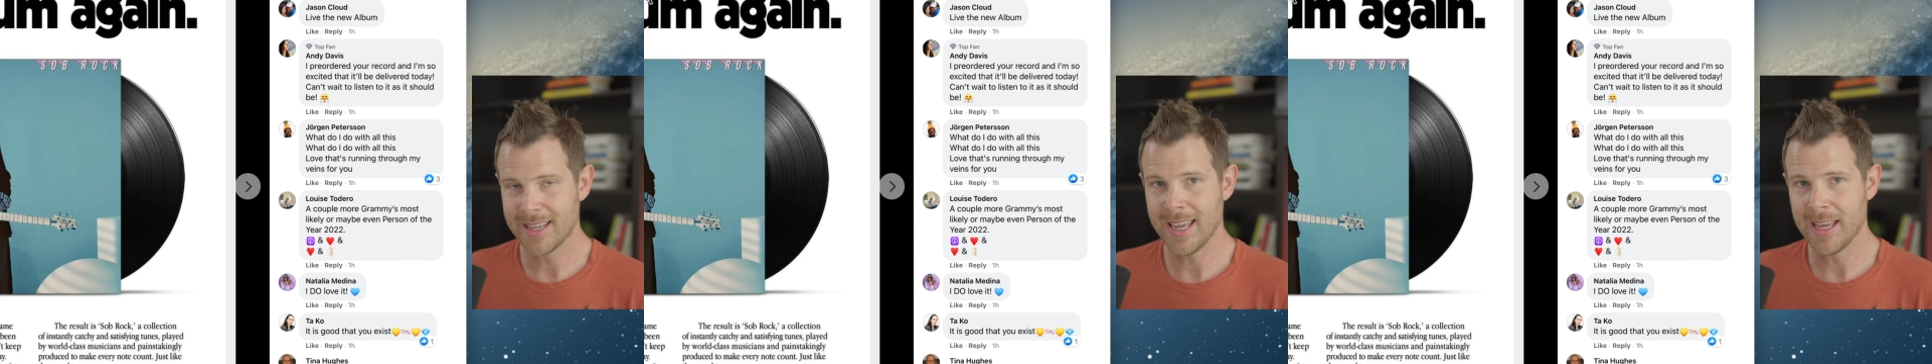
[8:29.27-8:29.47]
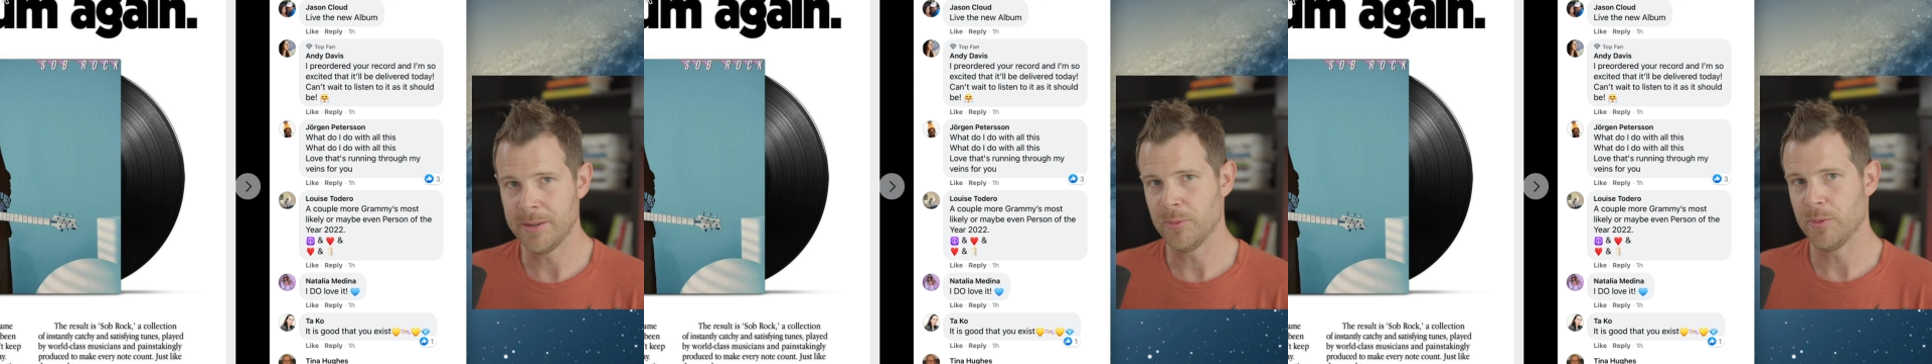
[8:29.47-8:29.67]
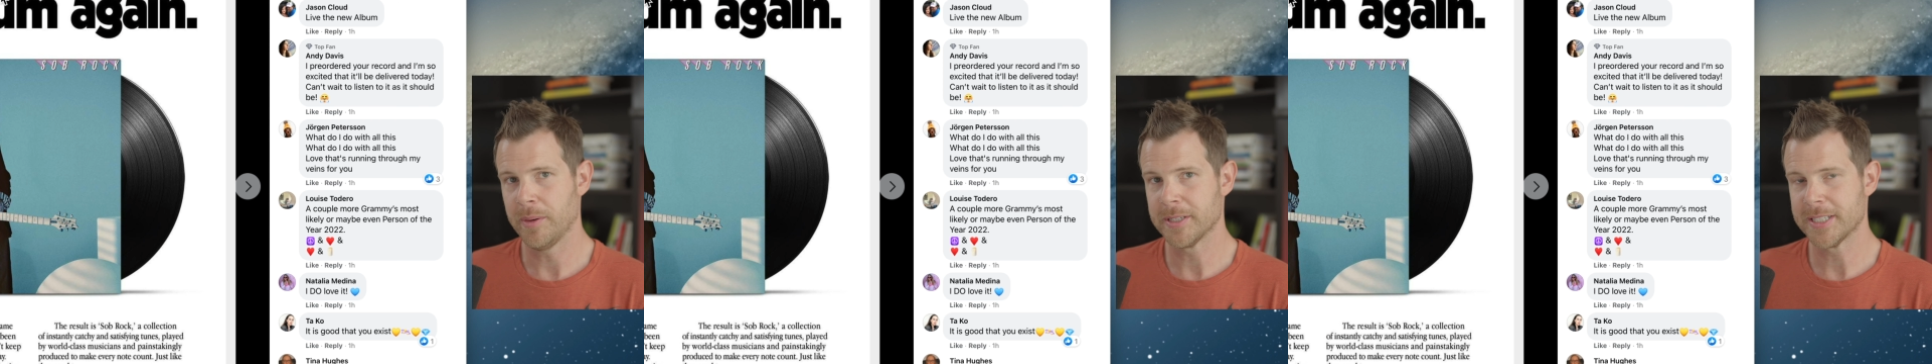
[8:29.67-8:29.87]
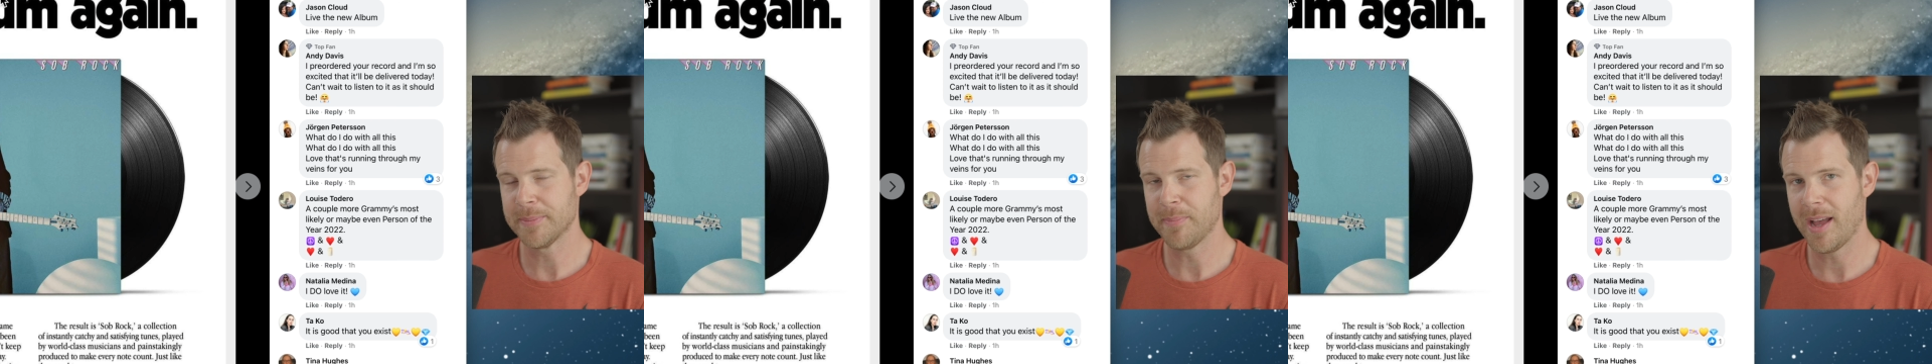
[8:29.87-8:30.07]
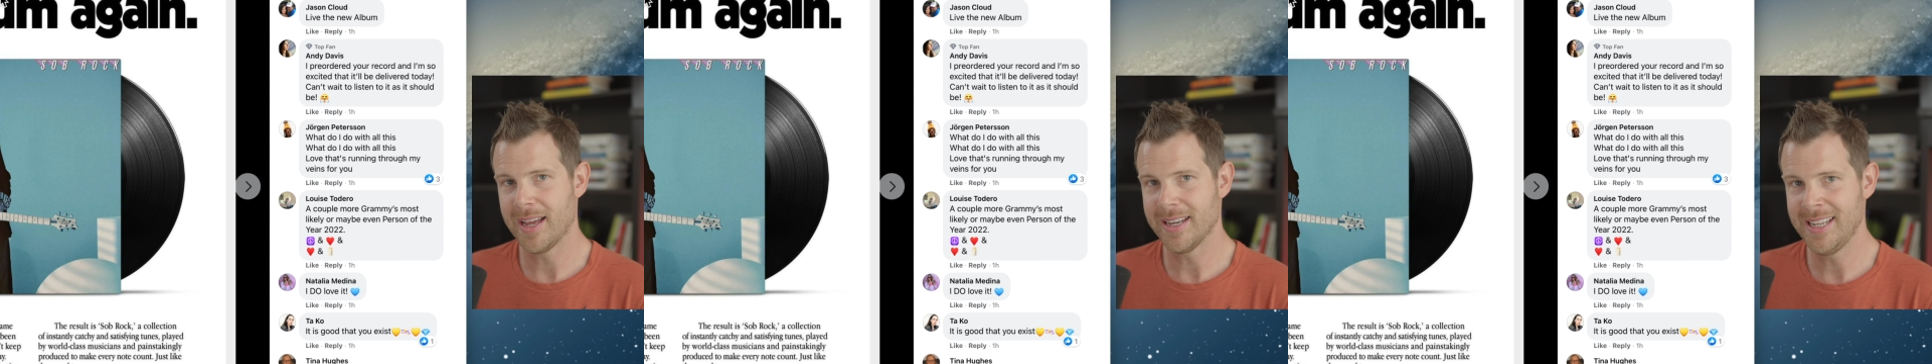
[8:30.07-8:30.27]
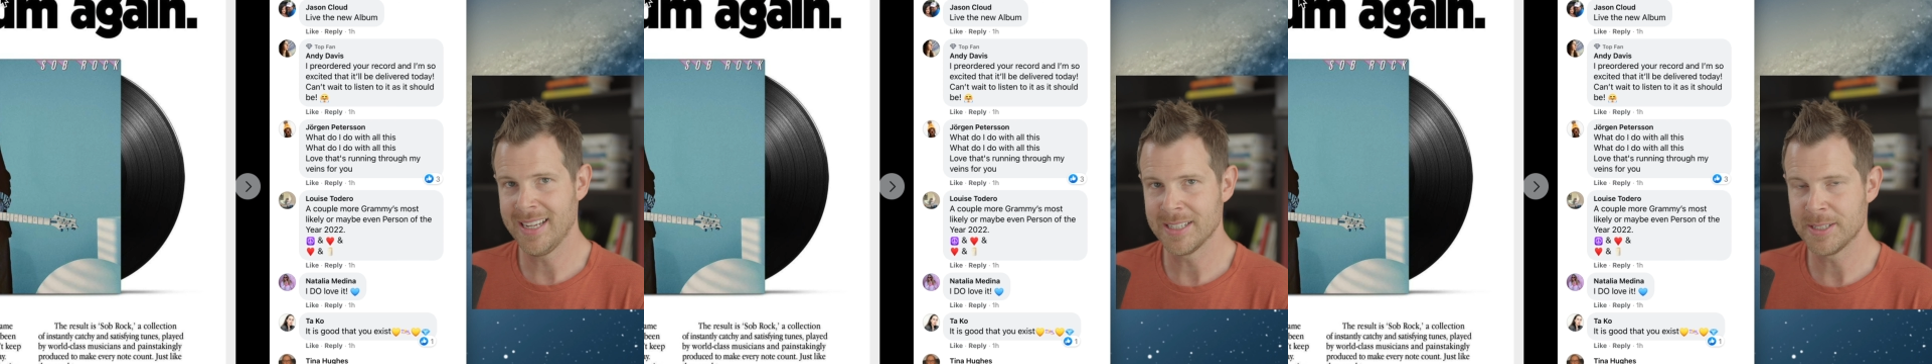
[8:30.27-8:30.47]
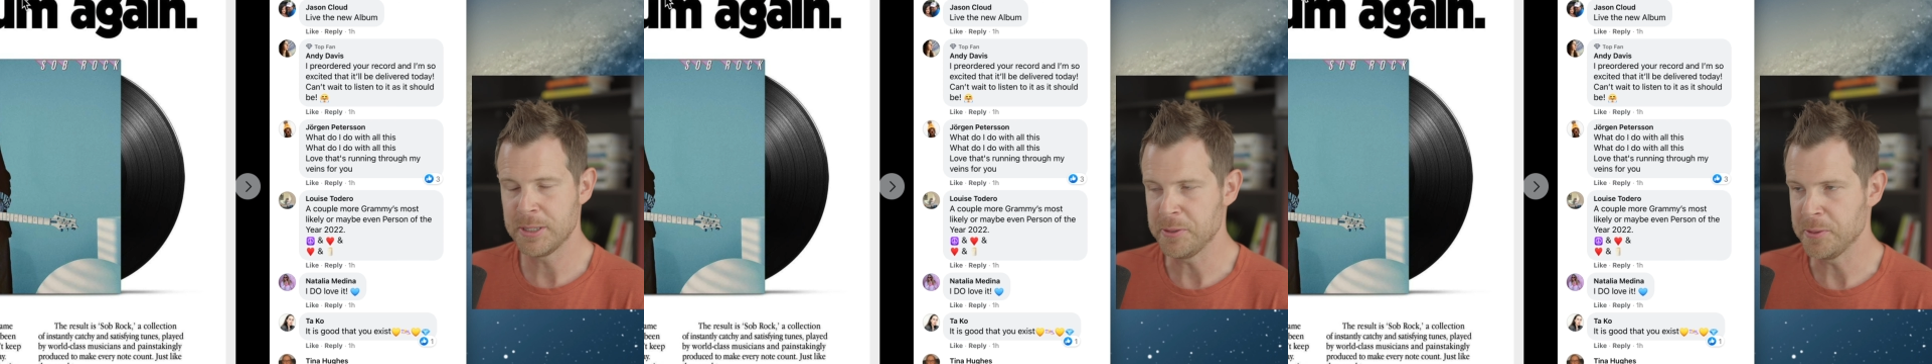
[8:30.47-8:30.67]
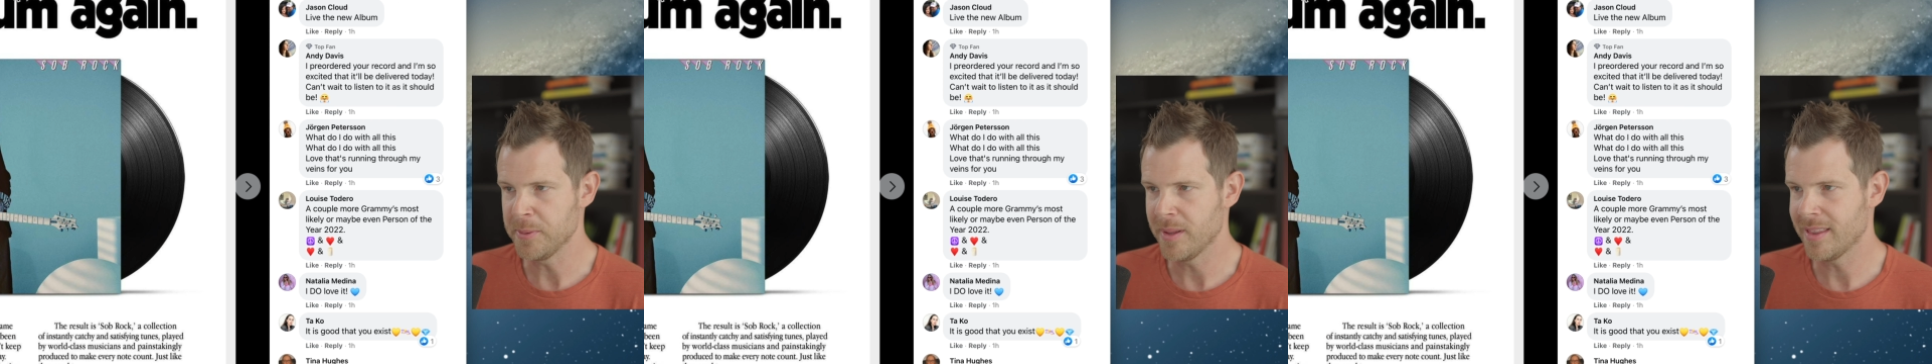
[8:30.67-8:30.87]
again, responding
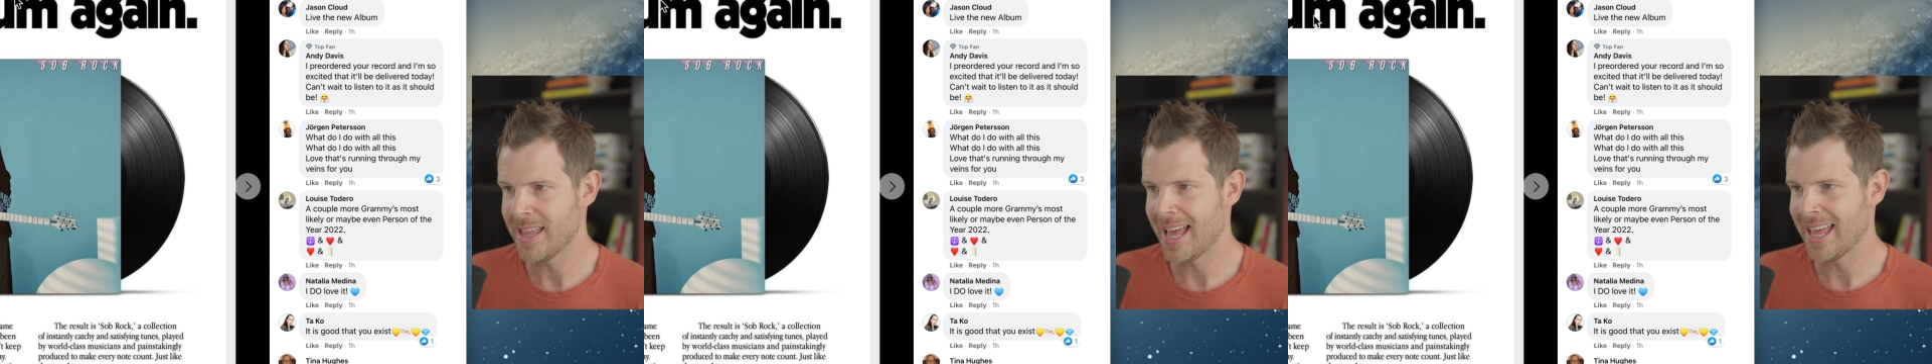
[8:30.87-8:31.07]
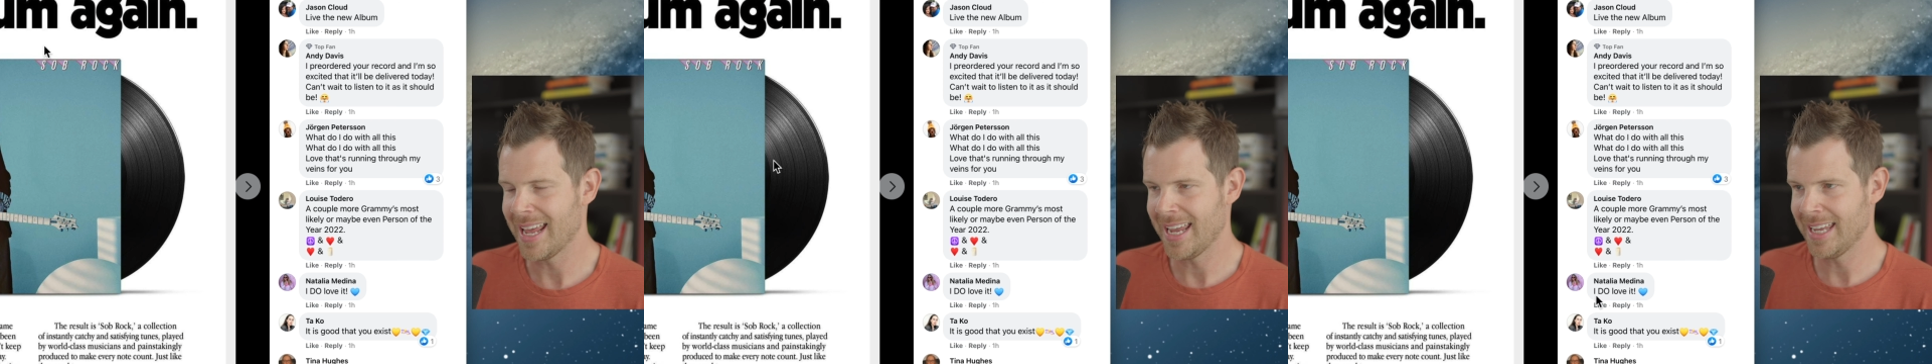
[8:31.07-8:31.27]
to that